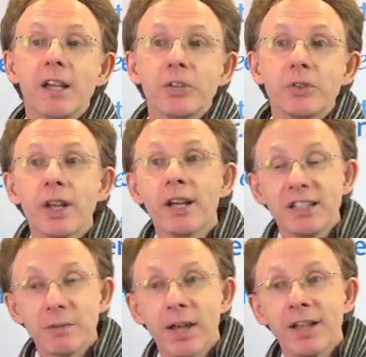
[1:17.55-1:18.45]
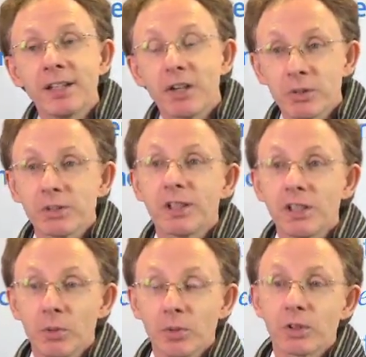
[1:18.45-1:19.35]
So the idea behind our
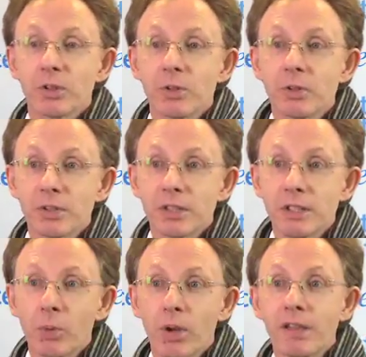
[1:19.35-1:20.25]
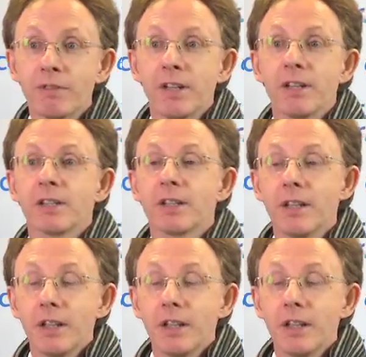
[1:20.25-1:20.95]
study was to see what evidence